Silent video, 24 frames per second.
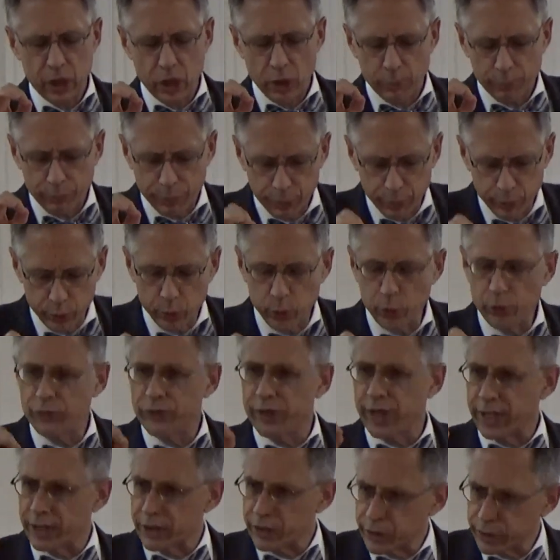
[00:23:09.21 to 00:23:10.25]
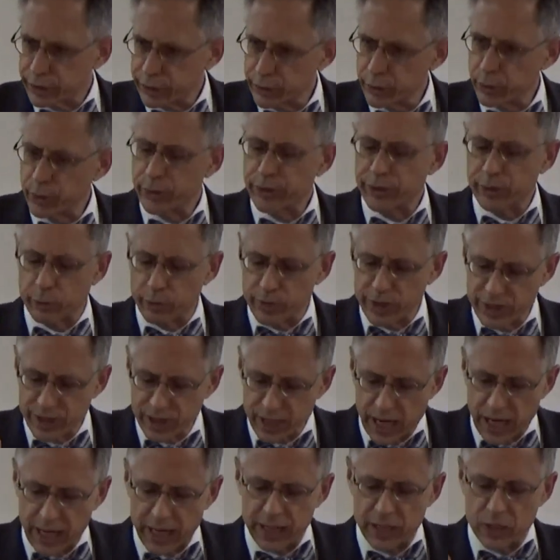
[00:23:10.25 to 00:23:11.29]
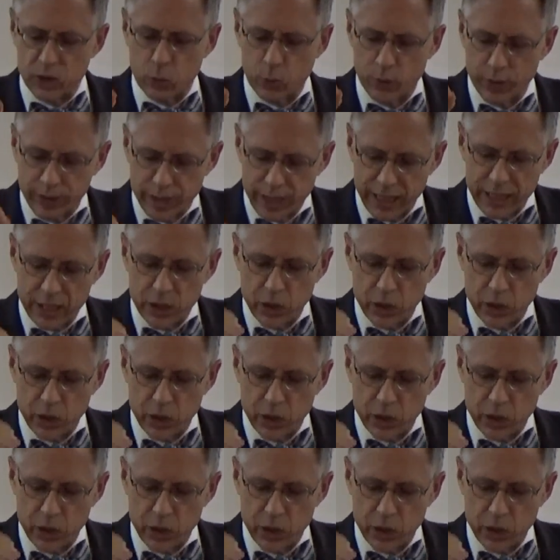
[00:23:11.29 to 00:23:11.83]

Prove that truth resides within